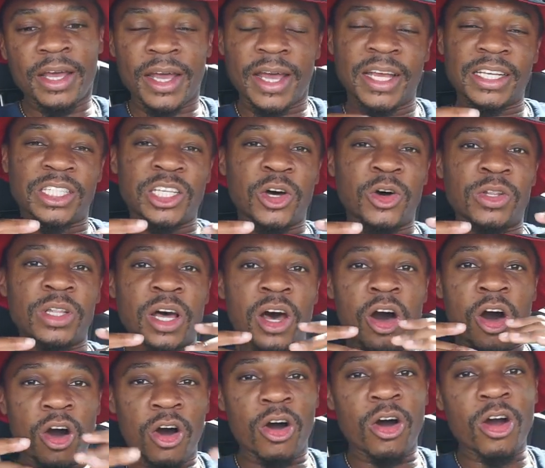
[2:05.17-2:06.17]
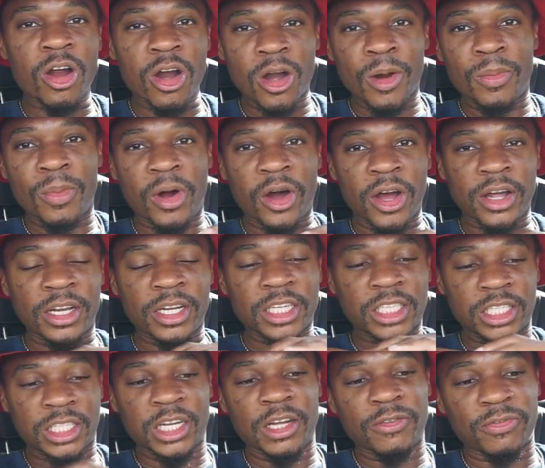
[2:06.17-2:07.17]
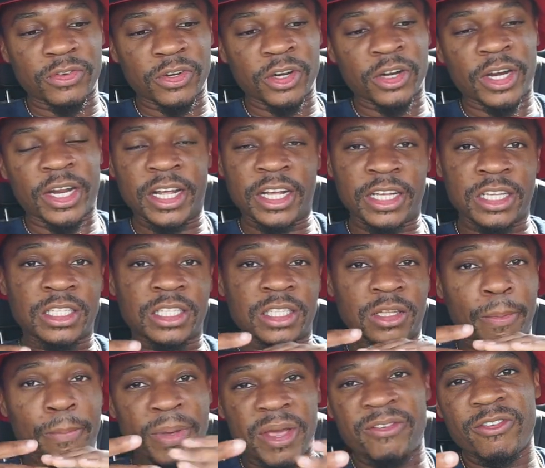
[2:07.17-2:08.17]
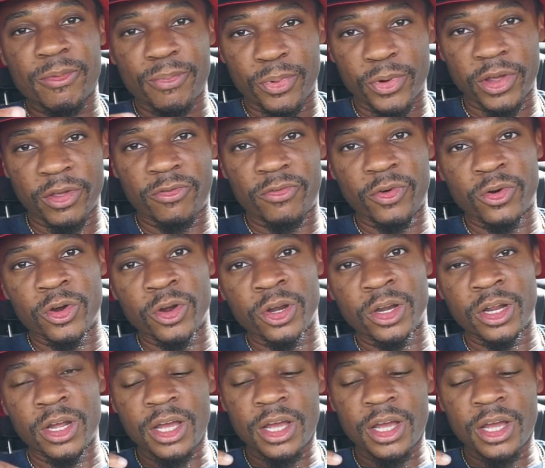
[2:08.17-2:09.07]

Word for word: and so the arm on the shifter is the pivot point for it.